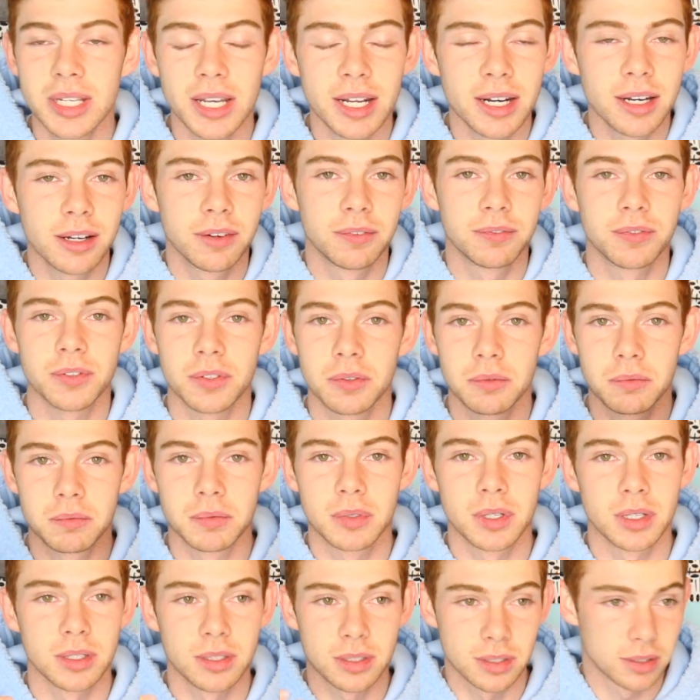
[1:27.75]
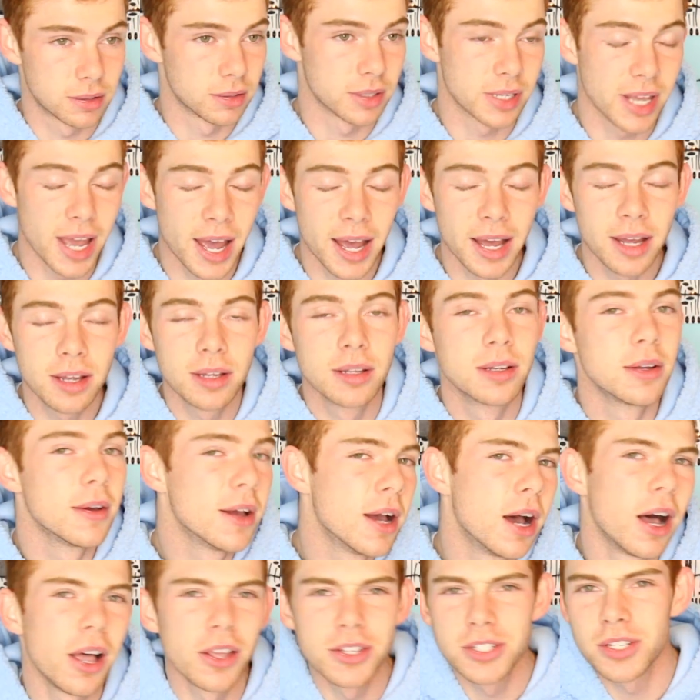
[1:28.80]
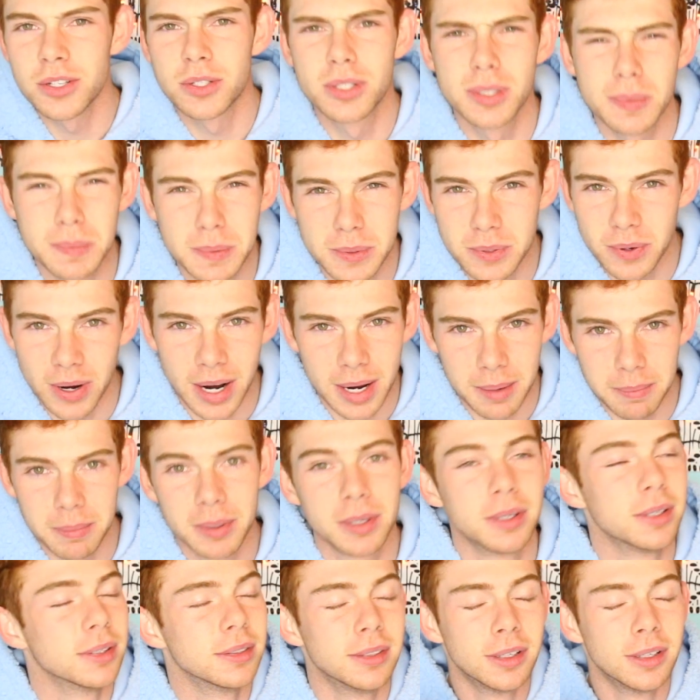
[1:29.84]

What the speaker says: said, yeah, also subscribe.